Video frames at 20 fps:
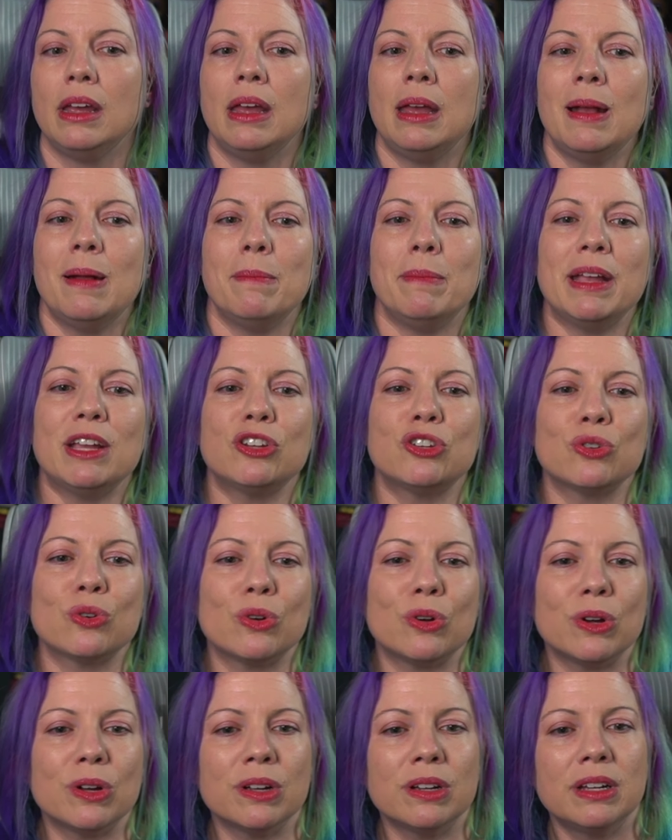Make
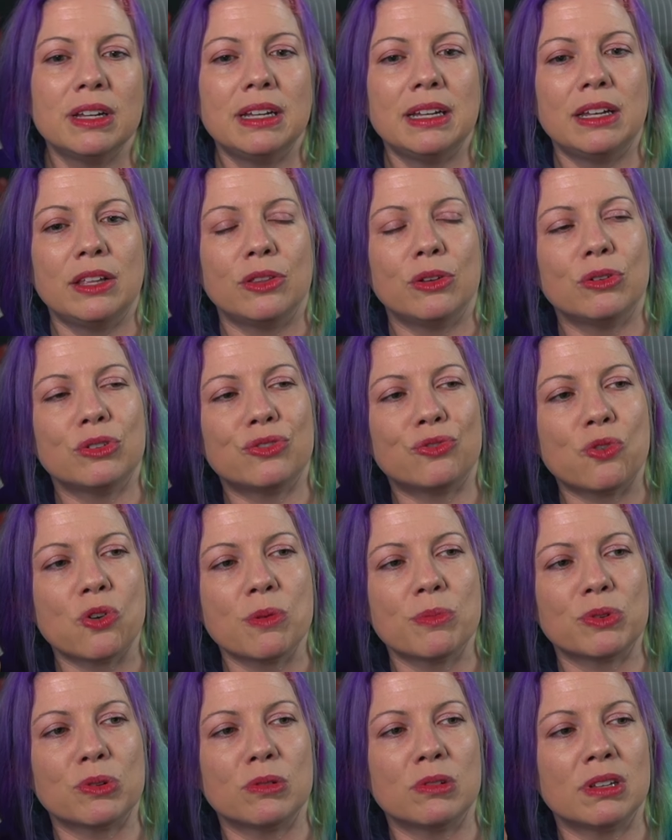sure those
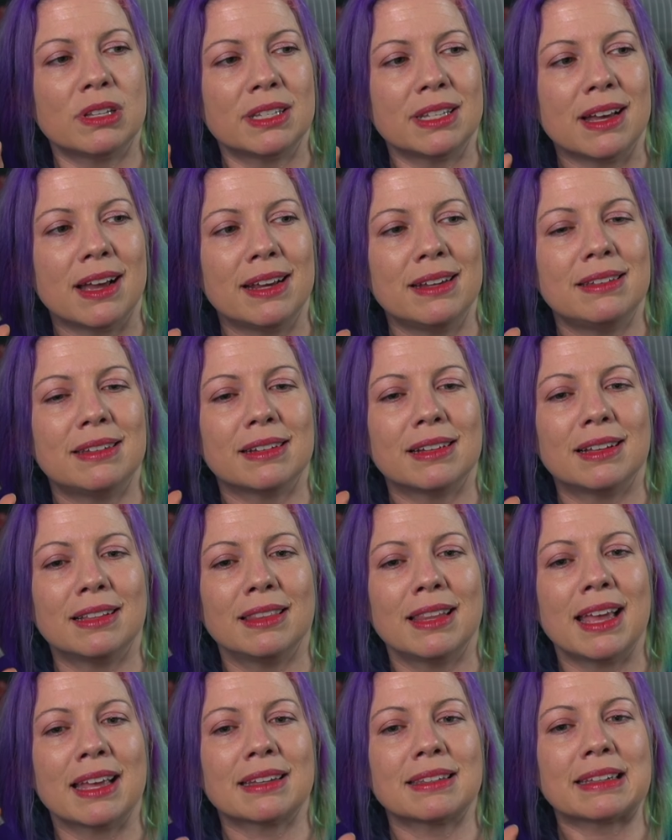forms are designed to
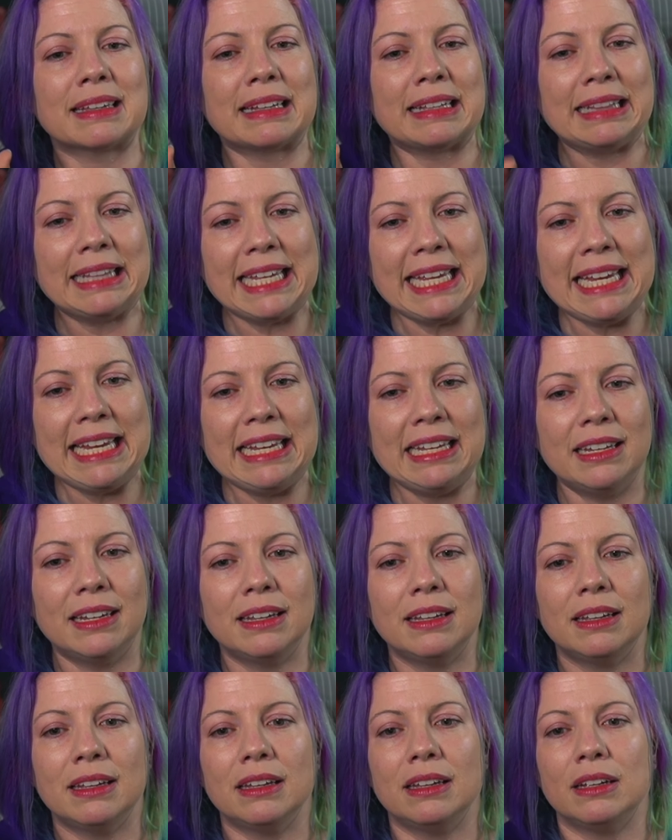collect
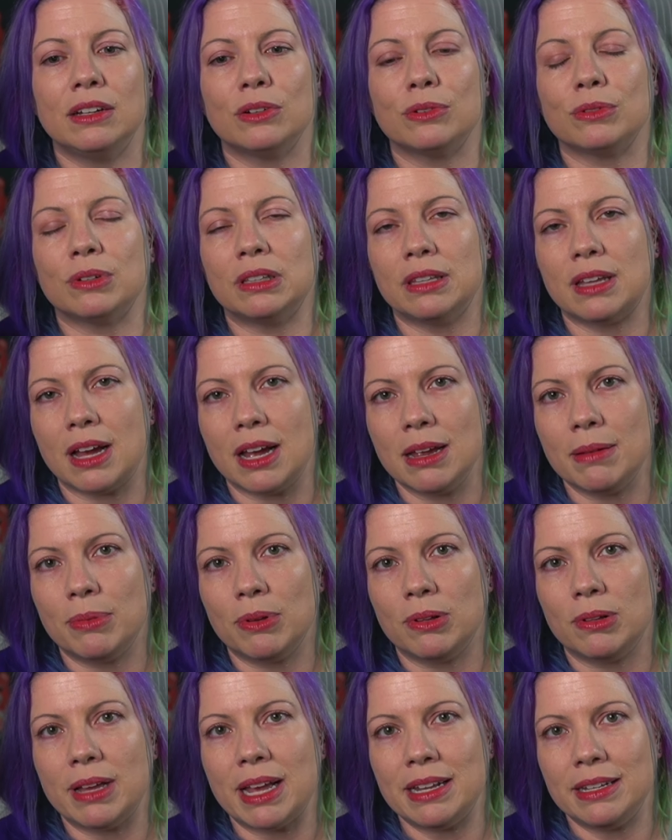clean,
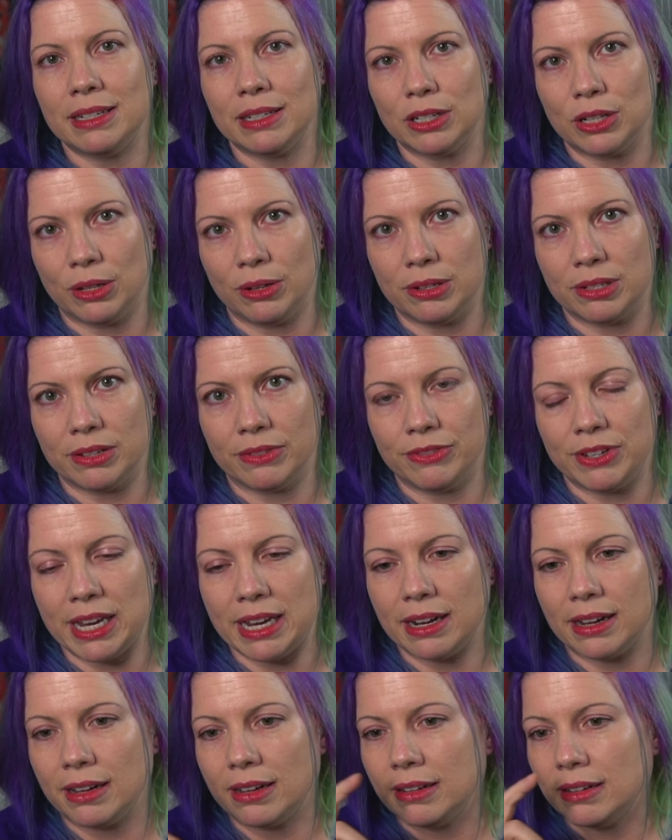reliable, and inclusive
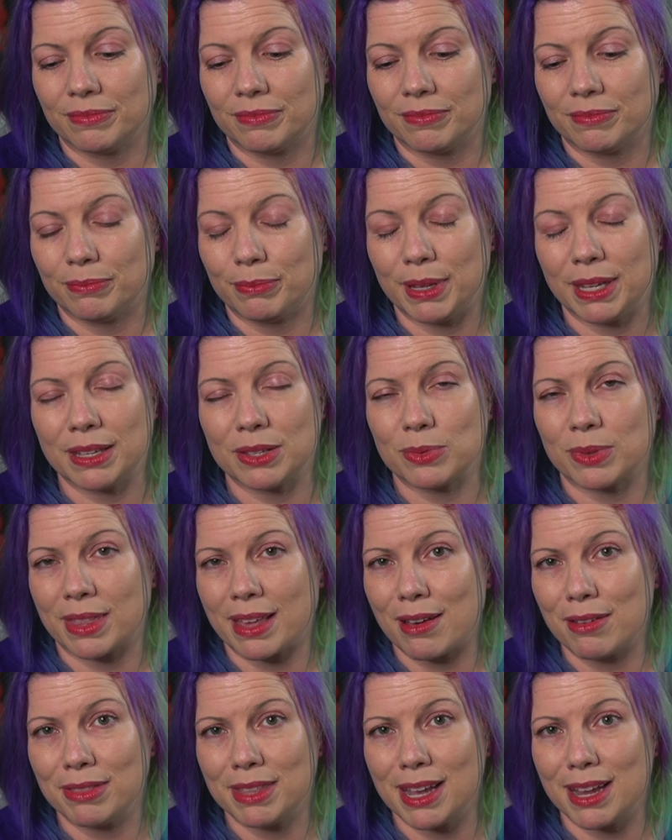data, because
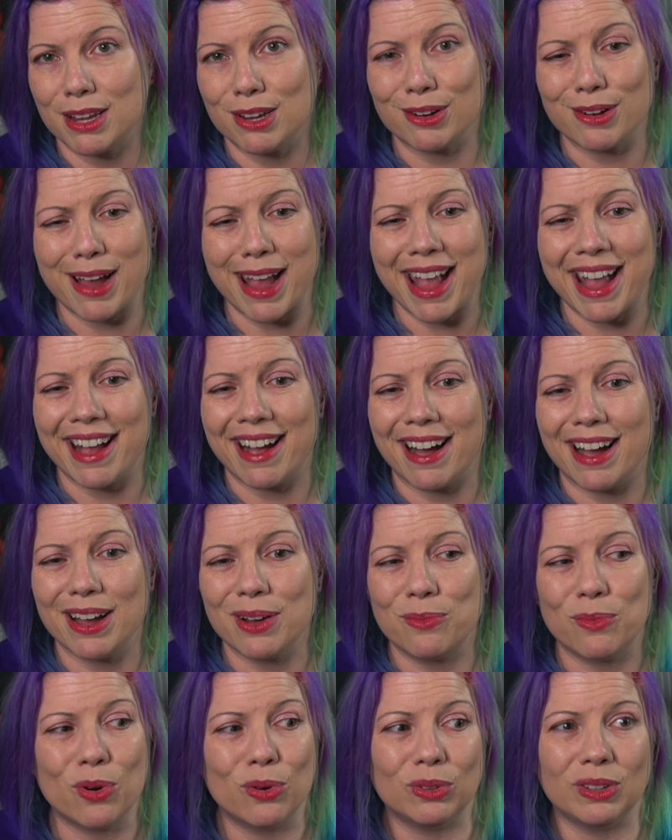without that, your AI
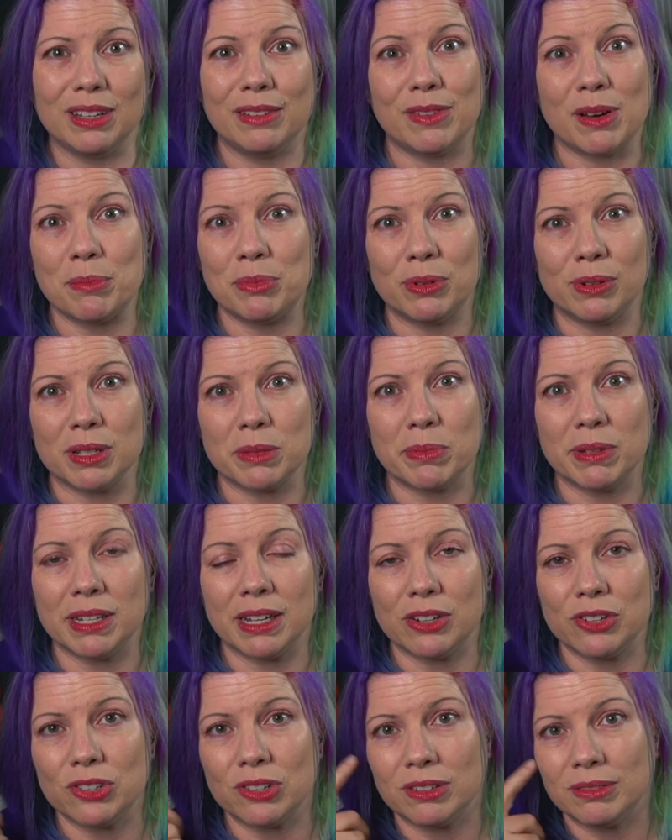won't live up to its
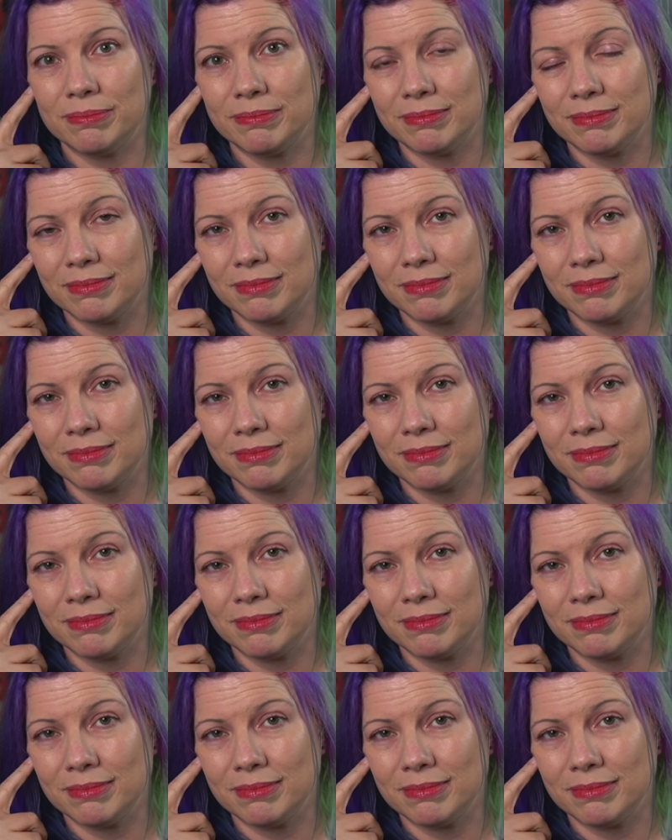potential.